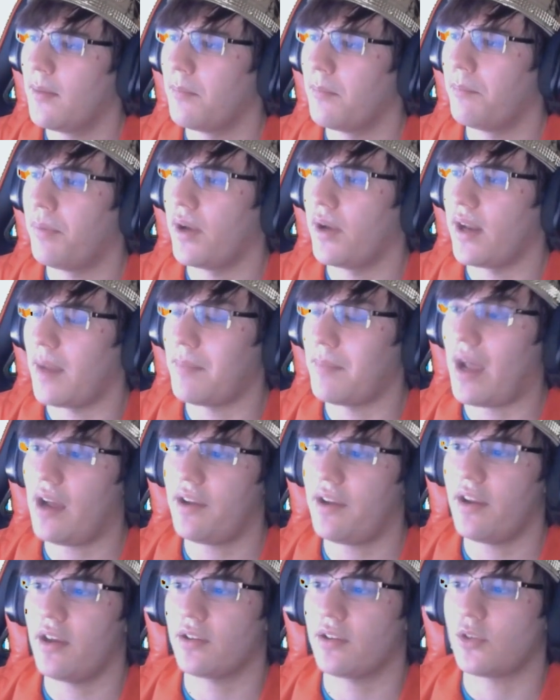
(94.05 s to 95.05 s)
But I'm not
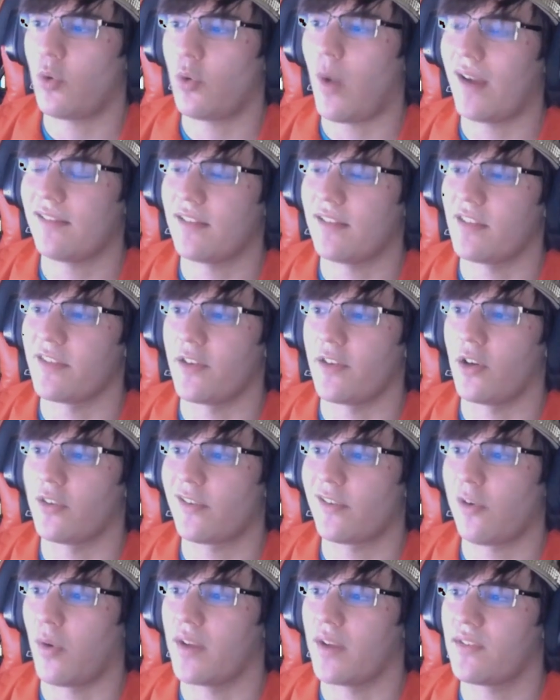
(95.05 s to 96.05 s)
going to question their
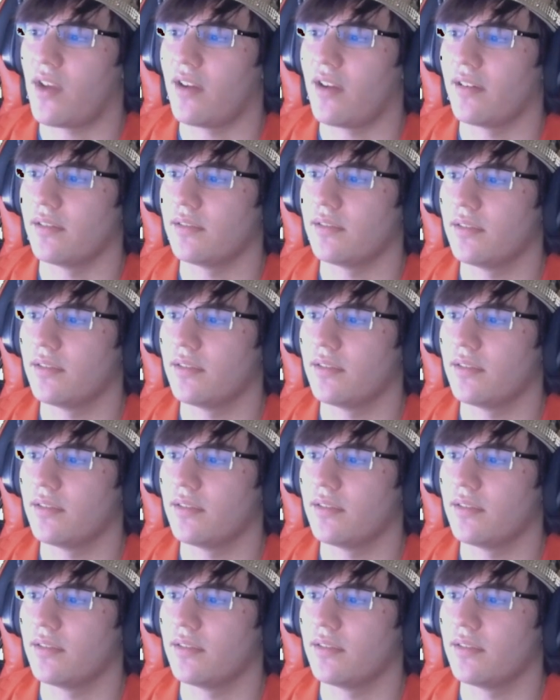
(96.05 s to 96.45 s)
choice on